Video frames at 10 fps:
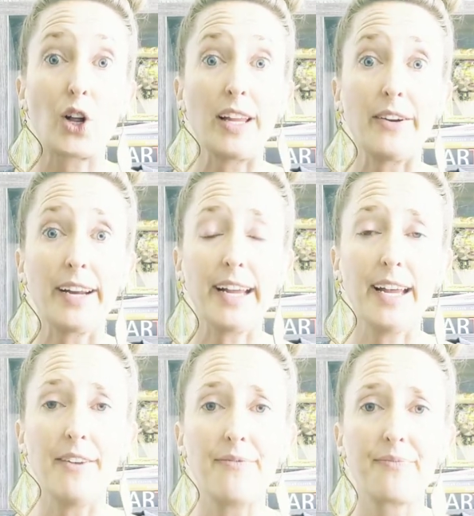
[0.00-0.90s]
clearing
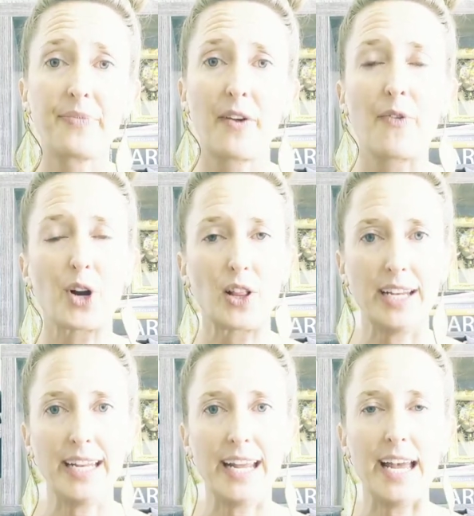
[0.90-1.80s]
it, for
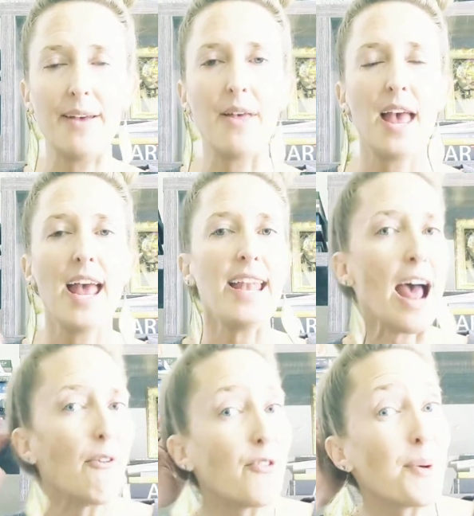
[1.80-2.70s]
cleaning it.
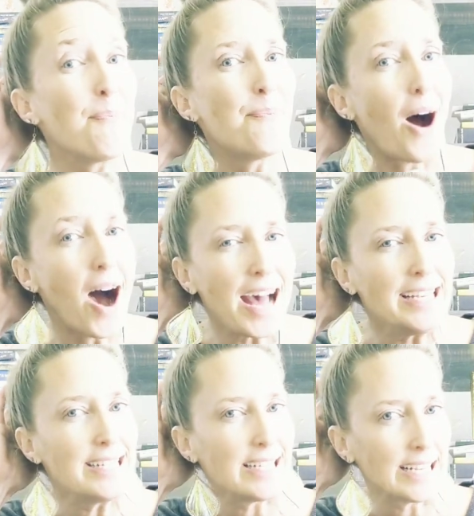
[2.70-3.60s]
Now for
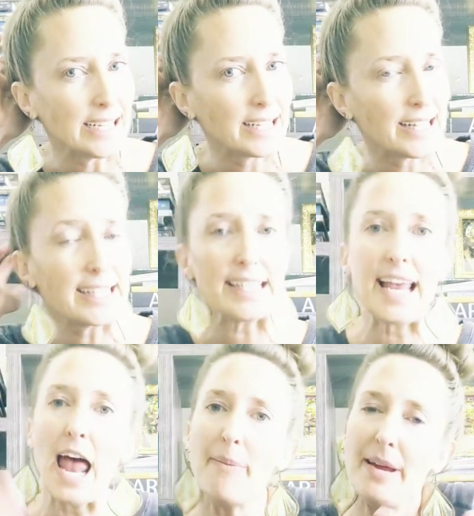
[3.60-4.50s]
bonding, this
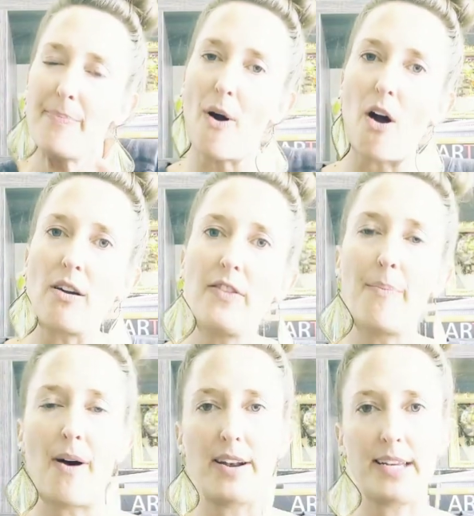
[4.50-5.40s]
can be part of
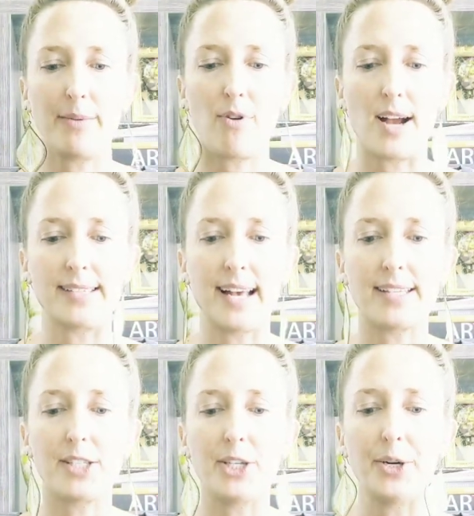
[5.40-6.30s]
the bonding
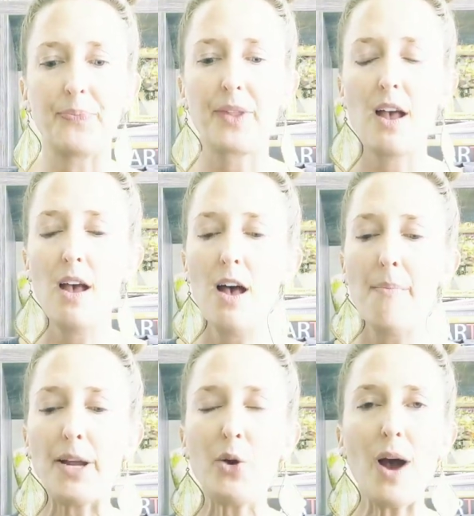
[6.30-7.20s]
process too.
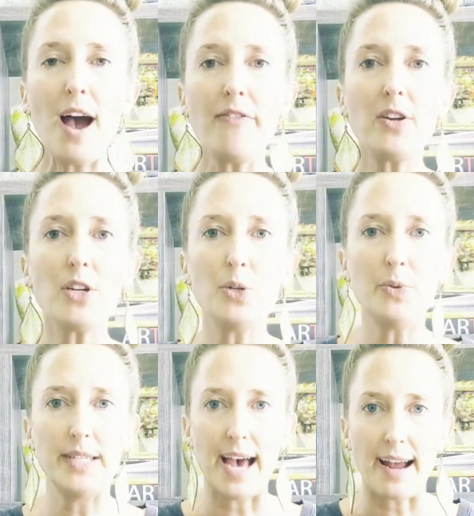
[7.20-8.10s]
But you have your
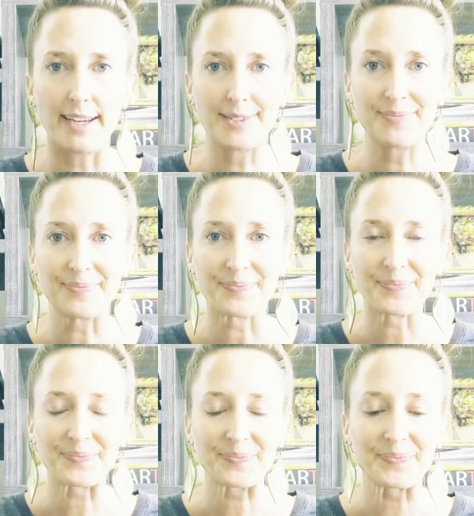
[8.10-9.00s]
new deck.
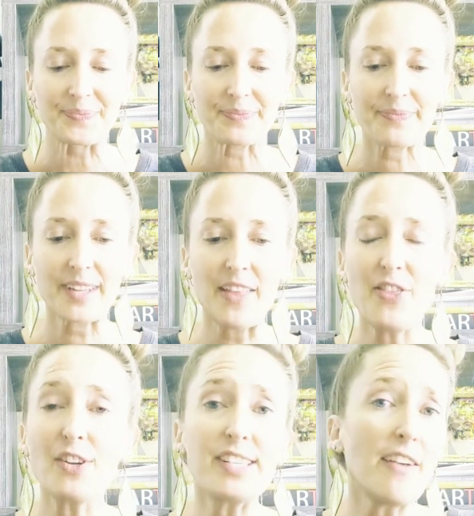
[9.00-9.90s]

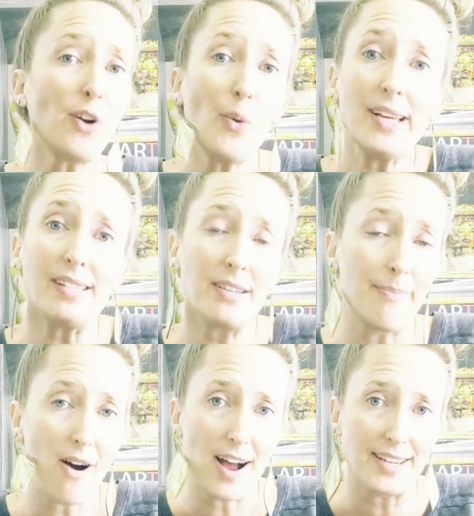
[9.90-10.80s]
There's several ways to
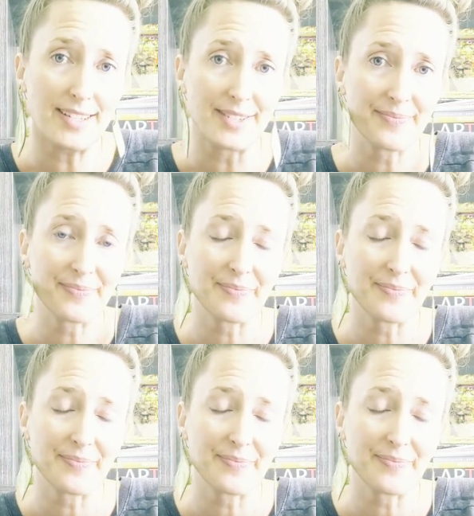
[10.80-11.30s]
bond.